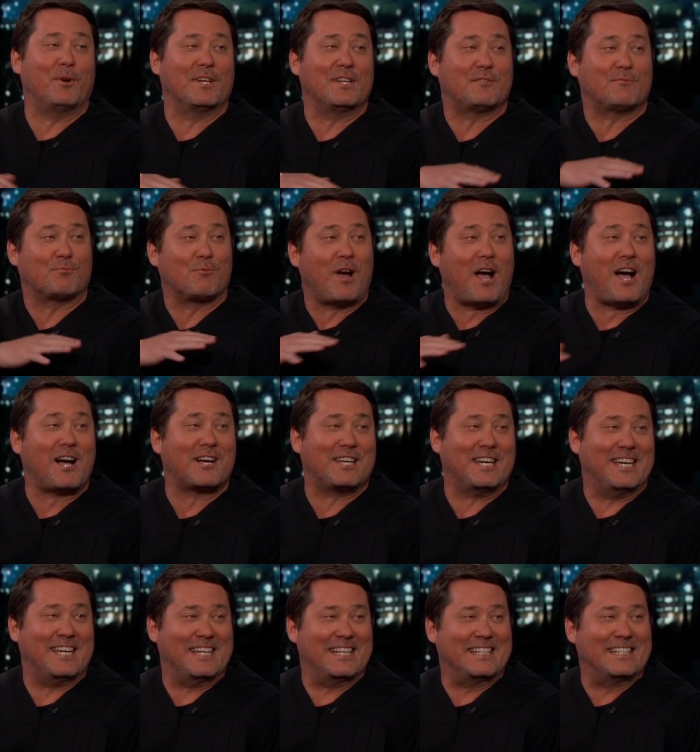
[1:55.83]
when it's
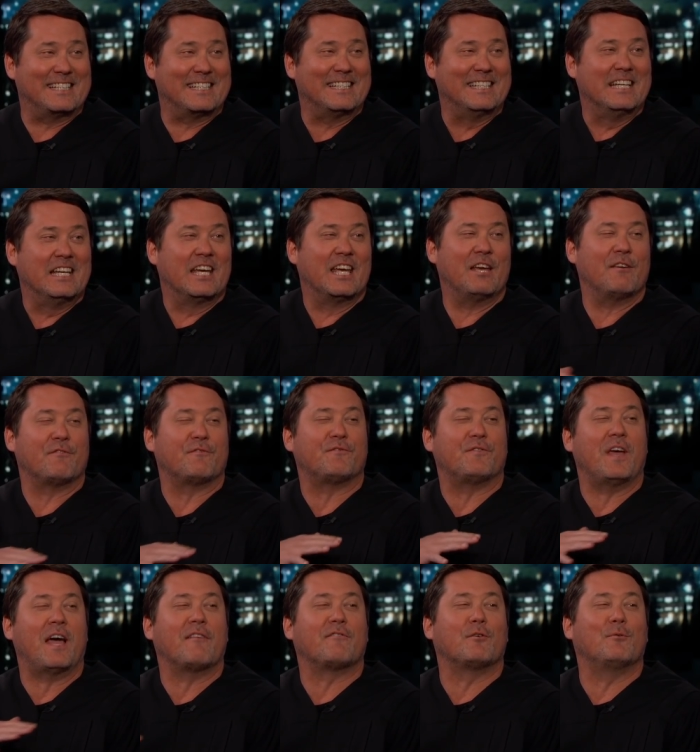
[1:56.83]
rocking
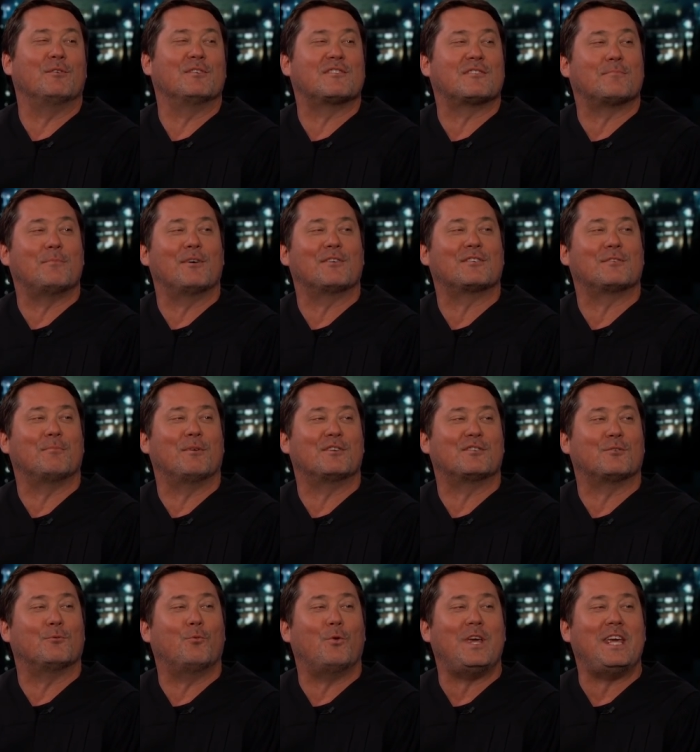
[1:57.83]
if everyone smokes a
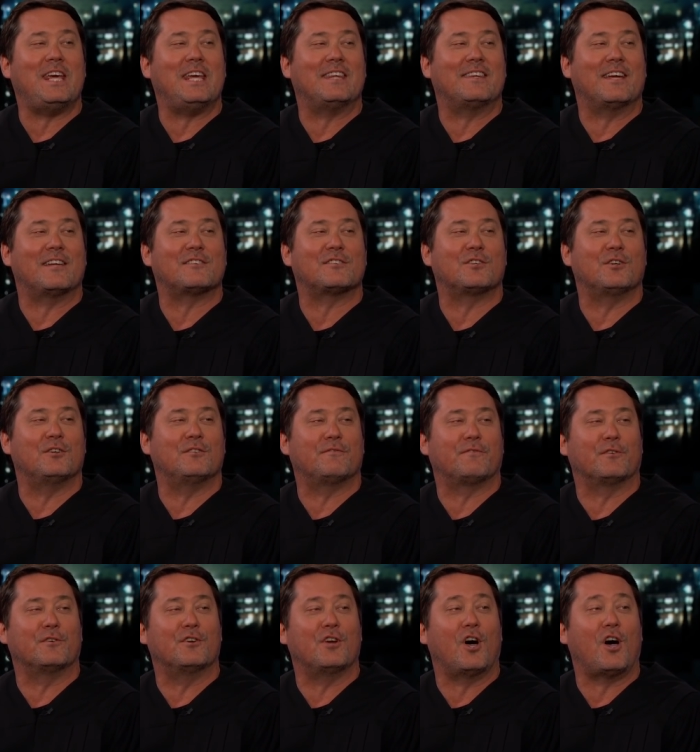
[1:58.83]
bunch of weed, that's good
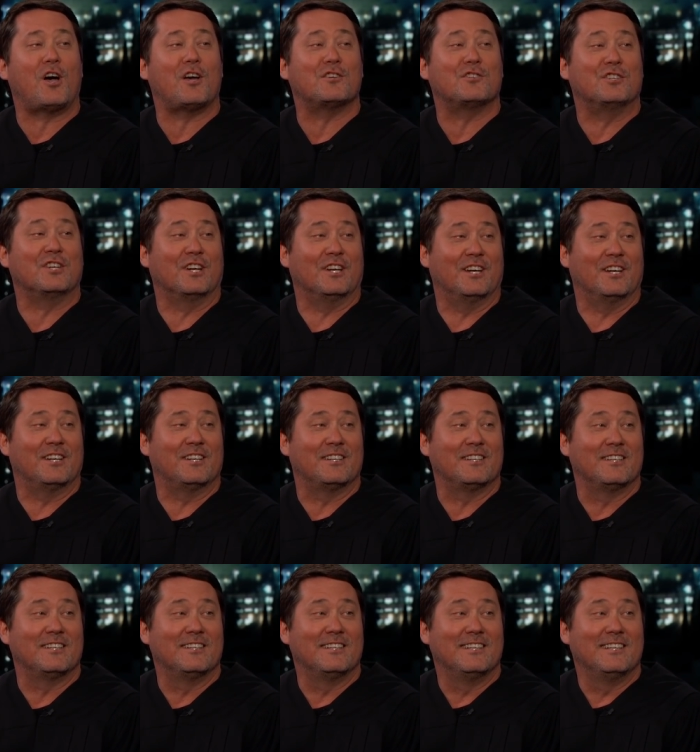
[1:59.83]
for nausea.
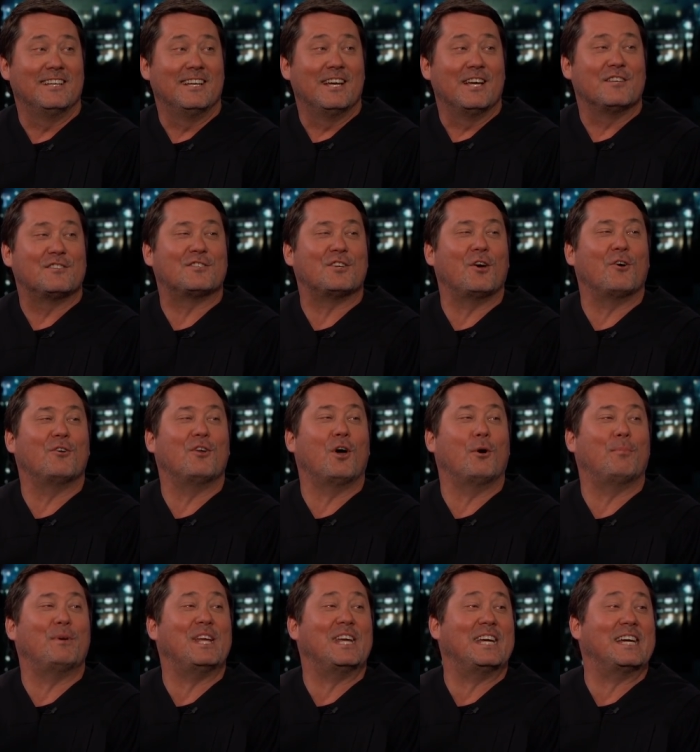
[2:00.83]
Oh yeah, that so is.
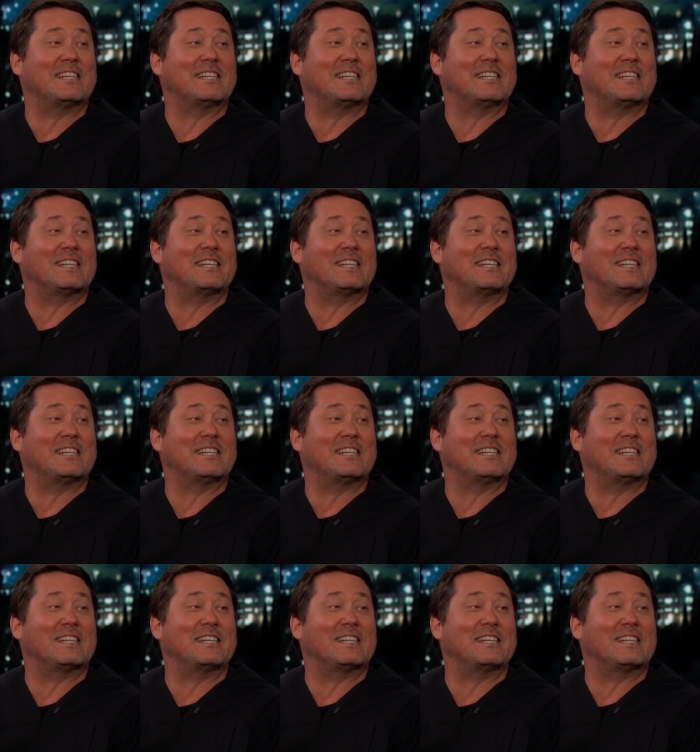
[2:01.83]
nobody